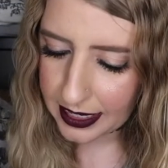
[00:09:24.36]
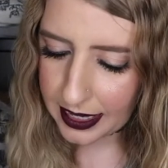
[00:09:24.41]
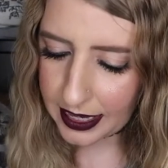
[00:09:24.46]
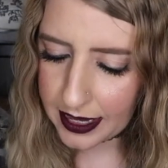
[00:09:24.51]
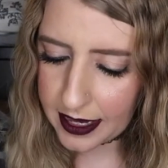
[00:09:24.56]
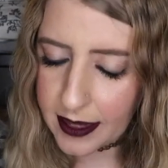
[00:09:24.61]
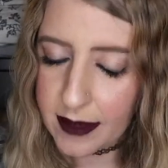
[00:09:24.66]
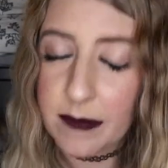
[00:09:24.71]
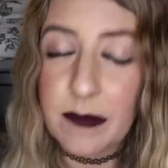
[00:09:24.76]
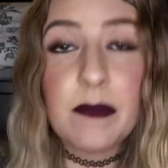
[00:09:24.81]

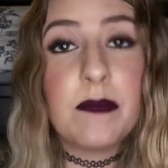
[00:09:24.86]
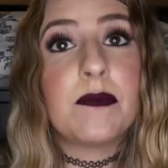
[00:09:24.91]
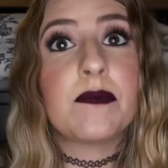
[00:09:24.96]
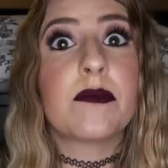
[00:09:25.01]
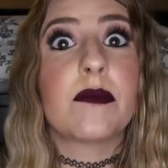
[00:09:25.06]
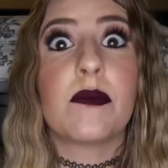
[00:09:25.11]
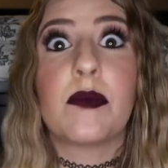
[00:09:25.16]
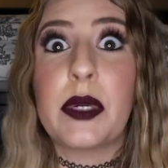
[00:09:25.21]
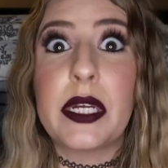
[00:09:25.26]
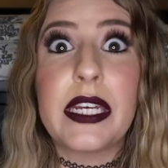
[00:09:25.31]
Um,
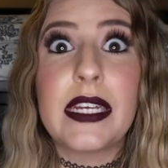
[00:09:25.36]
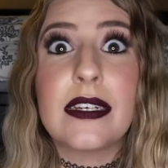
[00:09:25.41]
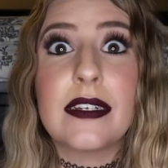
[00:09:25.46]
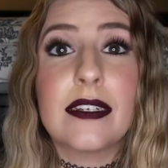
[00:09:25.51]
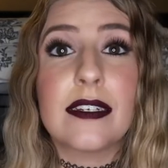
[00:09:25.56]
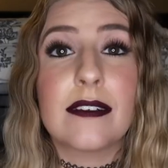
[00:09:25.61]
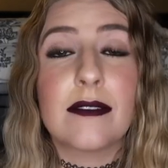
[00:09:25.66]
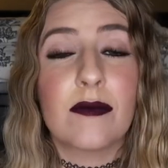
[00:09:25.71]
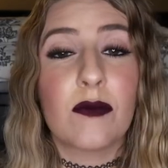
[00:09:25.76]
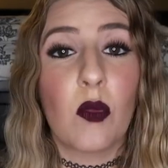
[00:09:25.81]
bring
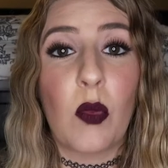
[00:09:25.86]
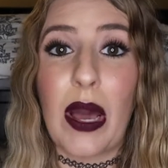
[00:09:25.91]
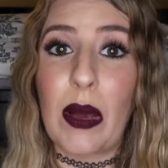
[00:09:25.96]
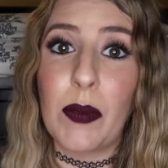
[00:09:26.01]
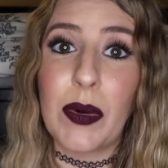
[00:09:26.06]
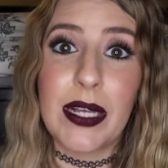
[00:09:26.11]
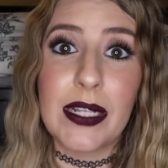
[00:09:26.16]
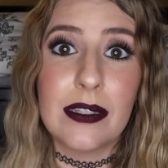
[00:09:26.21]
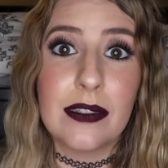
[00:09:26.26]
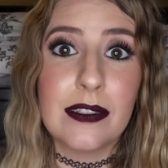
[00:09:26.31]
wet
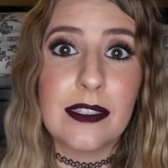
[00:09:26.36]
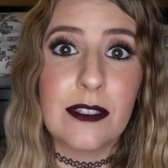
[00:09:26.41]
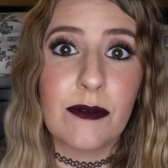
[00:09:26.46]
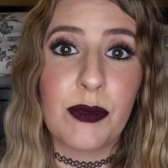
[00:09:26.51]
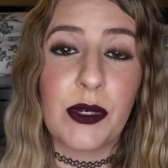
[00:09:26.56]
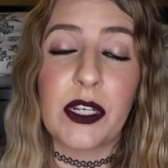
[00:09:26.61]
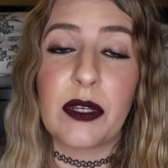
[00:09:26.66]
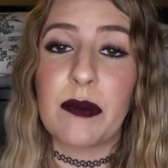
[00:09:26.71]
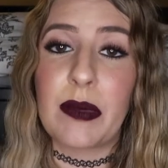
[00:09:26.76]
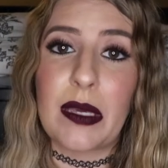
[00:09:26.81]
ones,
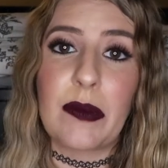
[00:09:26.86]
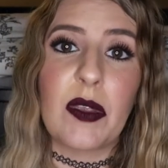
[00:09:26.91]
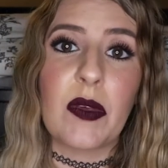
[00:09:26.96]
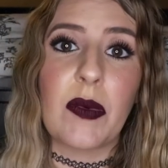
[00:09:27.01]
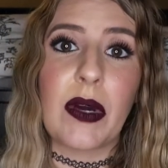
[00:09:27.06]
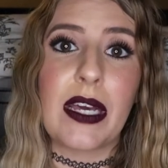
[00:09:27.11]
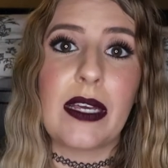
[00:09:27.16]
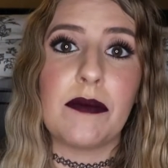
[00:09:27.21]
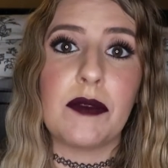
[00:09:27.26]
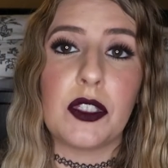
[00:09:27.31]
bring baby
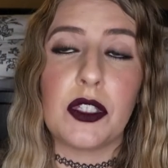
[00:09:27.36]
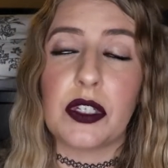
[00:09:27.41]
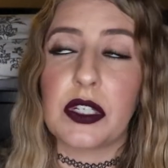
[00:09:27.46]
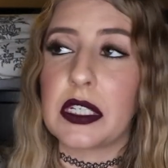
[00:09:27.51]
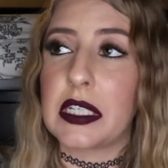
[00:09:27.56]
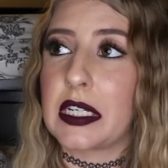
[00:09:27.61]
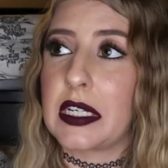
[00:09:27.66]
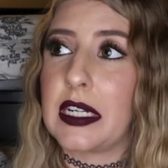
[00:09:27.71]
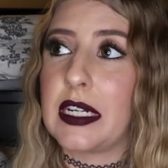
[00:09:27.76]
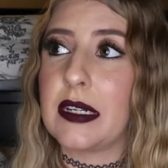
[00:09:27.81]
wipes. You're
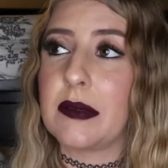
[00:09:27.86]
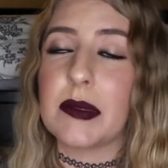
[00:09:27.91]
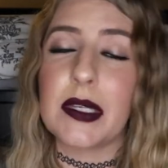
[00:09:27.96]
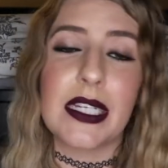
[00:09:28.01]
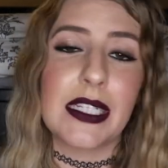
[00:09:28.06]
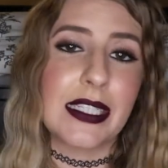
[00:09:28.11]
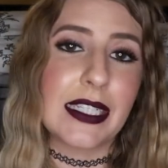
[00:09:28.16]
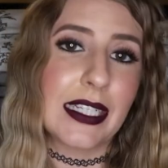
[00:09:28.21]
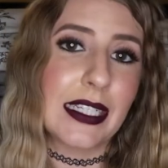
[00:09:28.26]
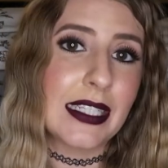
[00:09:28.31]
going to need them.
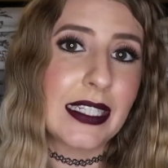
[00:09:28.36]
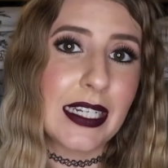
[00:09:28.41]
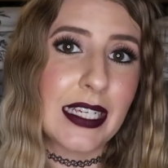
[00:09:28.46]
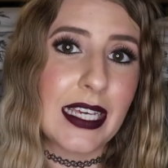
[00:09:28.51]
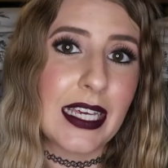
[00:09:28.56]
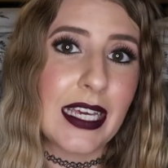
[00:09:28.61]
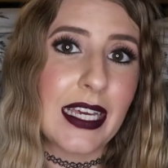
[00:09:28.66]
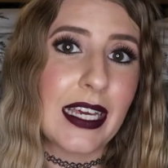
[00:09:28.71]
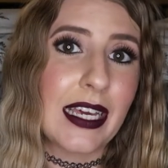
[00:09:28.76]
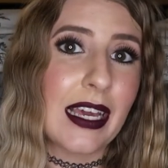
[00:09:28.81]
Kids get
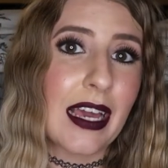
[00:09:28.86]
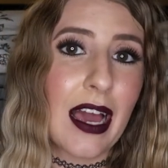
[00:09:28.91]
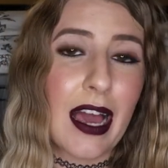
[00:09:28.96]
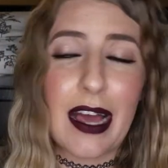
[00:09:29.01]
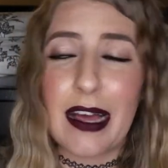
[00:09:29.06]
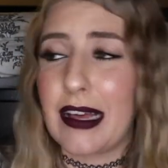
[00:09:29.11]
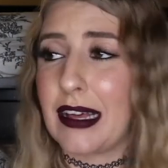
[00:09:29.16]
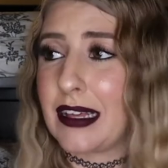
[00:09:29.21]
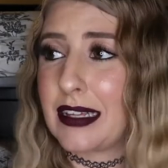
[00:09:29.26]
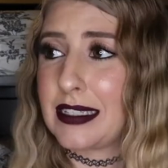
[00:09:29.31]
sticky.
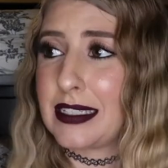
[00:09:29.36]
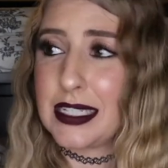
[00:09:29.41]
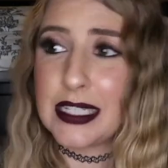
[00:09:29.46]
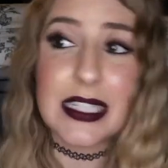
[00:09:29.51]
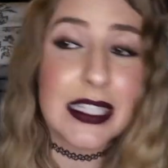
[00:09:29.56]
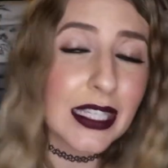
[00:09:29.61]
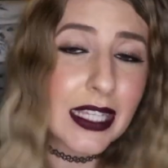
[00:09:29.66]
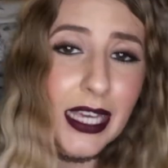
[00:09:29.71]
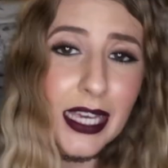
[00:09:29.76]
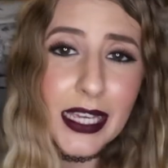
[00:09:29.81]
Uh,
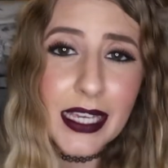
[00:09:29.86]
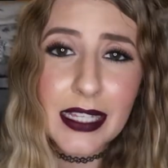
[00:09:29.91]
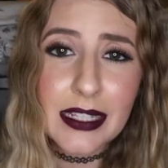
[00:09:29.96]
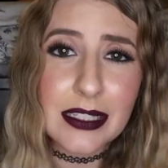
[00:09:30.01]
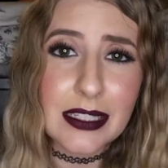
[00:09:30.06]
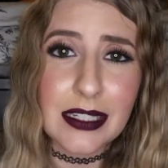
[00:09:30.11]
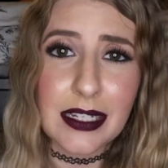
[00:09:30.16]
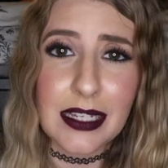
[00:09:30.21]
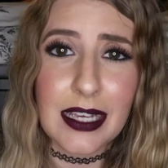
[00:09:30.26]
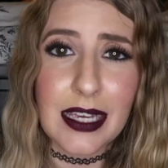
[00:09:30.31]
Disneyland
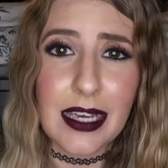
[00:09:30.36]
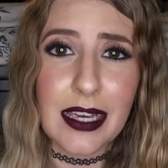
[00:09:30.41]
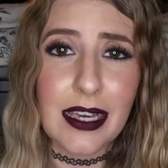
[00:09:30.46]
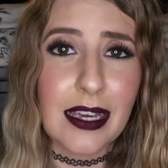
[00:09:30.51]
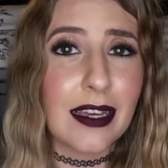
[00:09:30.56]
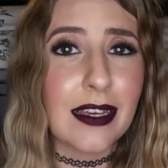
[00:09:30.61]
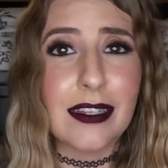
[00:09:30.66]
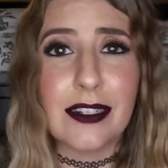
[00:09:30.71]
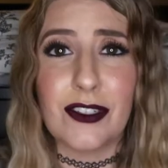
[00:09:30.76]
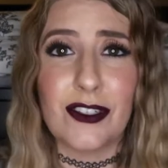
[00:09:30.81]
gets
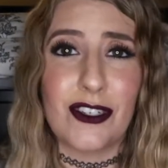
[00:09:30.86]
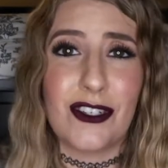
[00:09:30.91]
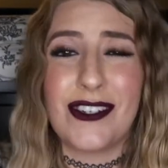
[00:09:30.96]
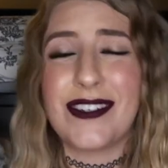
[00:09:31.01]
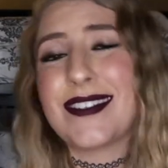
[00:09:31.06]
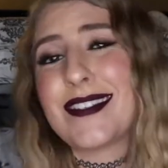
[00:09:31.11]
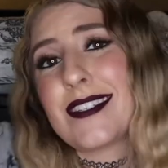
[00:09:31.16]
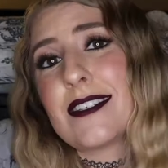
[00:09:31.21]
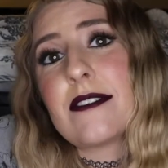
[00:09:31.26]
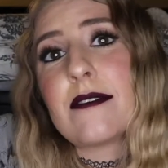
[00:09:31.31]
sticky. It's
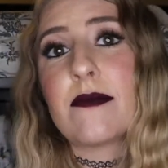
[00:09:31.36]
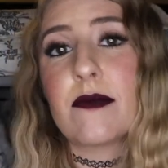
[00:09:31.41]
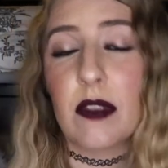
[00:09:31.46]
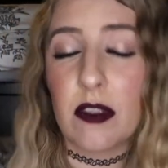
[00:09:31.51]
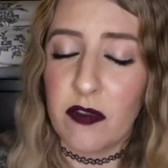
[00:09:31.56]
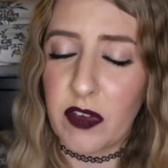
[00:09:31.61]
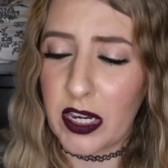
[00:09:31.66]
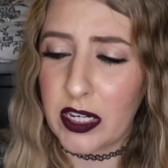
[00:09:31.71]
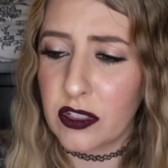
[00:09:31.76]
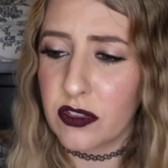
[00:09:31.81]
just
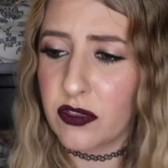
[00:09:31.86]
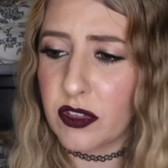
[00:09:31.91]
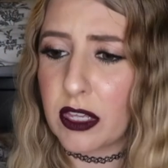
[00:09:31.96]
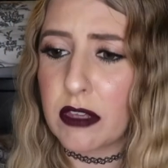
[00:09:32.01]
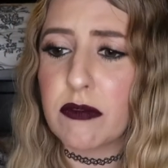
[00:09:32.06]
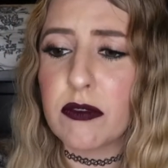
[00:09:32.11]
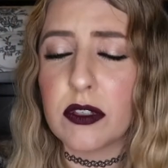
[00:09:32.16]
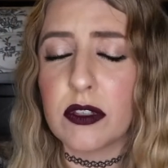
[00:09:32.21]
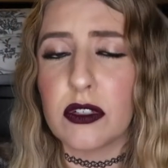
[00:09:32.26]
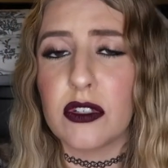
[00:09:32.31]
the fact of
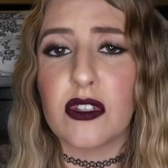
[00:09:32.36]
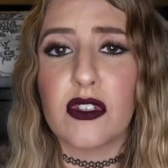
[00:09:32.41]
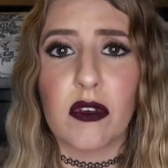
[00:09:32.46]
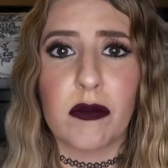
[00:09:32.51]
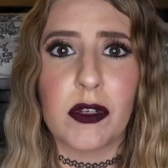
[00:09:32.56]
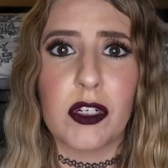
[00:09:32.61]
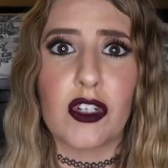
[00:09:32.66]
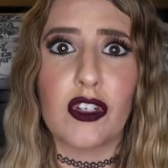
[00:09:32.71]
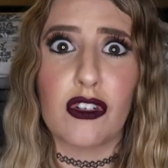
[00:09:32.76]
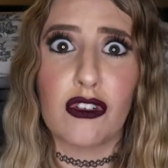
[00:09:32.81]
life when there's so
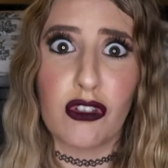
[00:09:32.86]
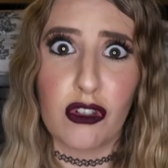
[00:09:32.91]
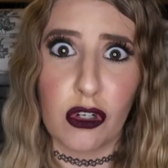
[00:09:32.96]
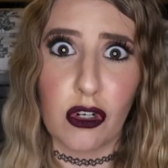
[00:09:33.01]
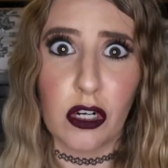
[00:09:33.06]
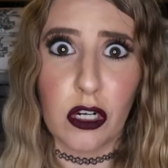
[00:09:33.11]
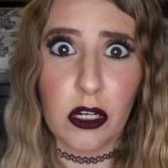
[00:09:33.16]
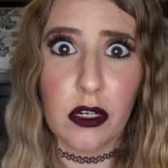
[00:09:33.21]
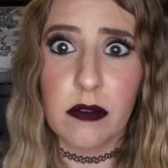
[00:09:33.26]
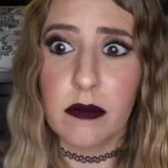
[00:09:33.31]
much
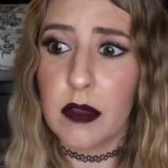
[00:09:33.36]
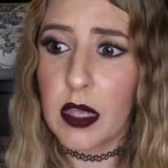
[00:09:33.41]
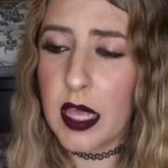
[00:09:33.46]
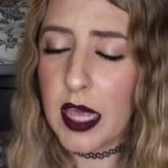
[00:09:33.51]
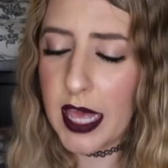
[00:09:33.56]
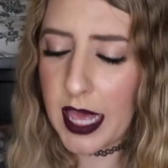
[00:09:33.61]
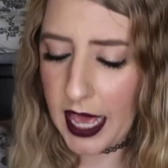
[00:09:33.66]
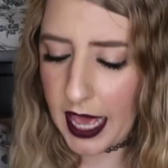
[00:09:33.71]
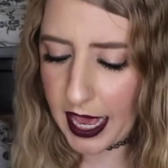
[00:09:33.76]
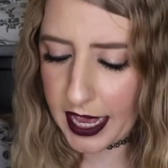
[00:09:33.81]
sugar
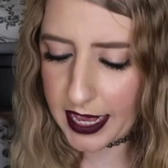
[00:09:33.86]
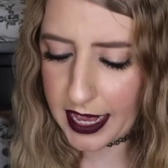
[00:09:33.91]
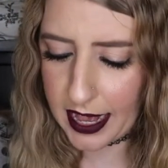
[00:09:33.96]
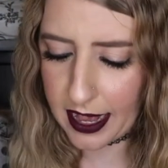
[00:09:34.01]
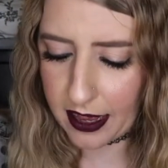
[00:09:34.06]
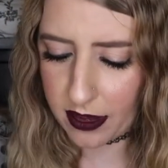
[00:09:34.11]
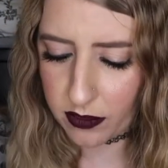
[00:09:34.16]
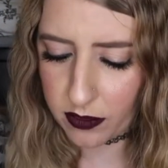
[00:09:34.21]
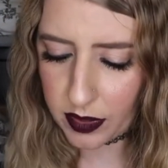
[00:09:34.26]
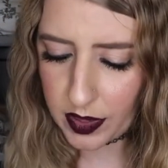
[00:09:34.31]
hanging
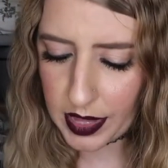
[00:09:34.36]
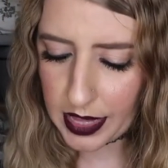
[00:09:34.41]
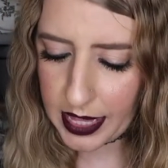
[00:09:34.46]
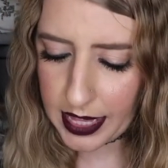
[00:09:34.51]
out.